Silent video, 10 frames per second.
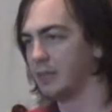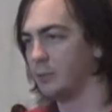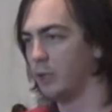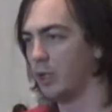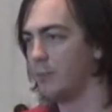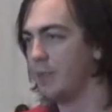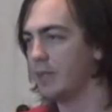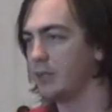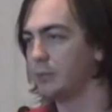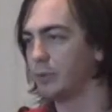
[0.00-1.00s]
It will
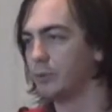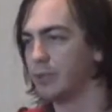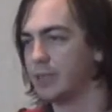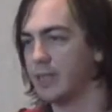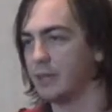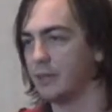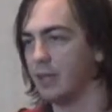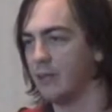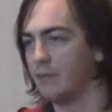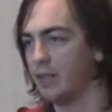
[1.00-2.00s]
automatically record data on
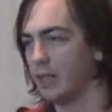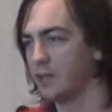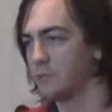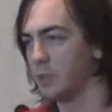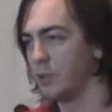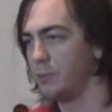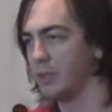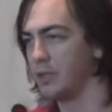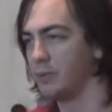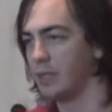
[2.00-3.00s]
every kind of
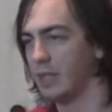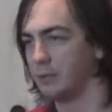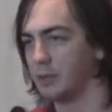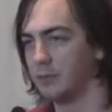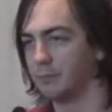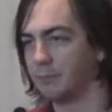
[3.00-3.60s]
Pokemon you encounter.